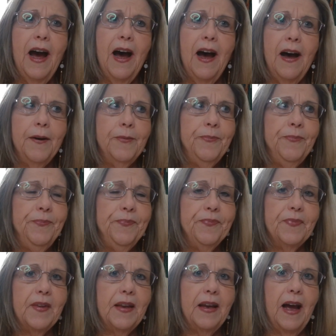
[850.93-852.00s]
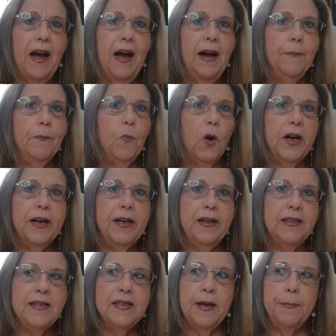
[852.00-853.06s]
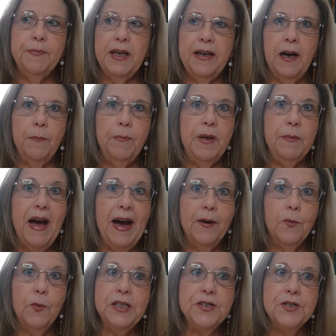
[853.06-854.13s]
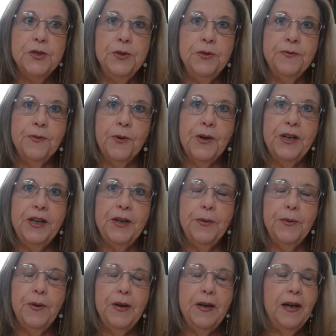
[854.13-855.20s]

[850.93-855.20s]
Um, I'm working on something I'll be back with soon for you.